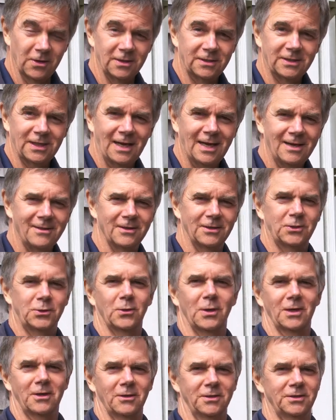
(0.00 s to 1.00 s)
to tie the
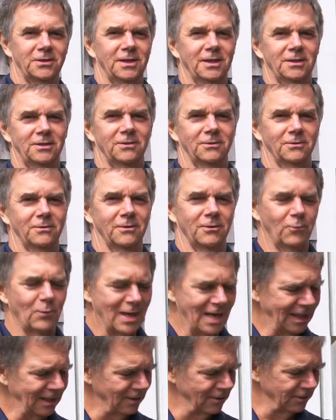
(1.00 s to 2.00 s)
trucker's hitch or the
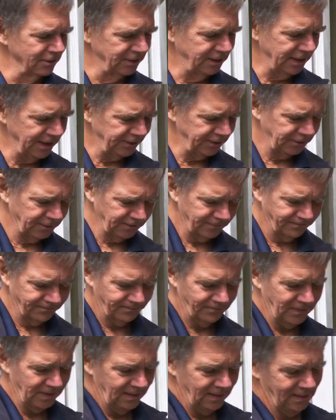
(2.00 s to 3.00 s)
wagoner's hitch,
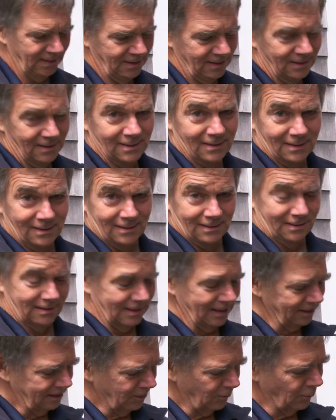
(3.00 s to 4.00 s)

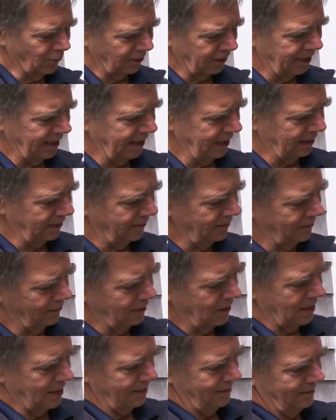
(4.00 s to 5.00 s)
take the working end of the
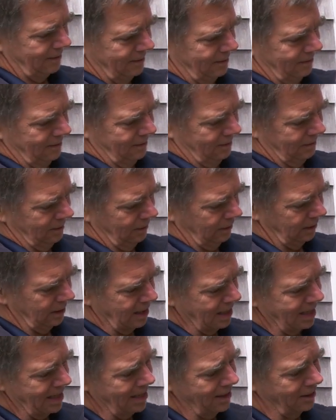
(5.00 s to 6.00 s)
line,
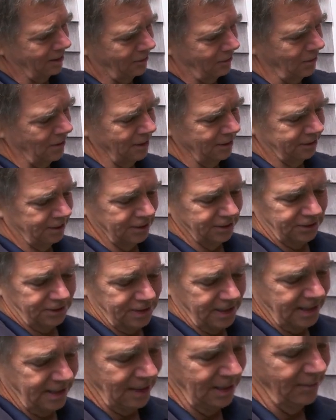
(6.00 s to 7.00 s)
lie it across the
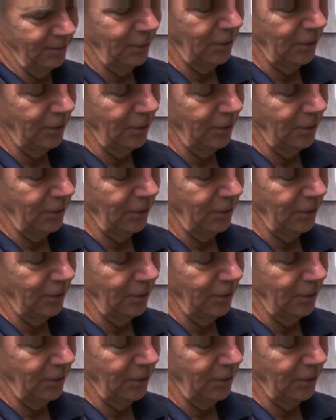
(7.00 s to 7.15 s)
standing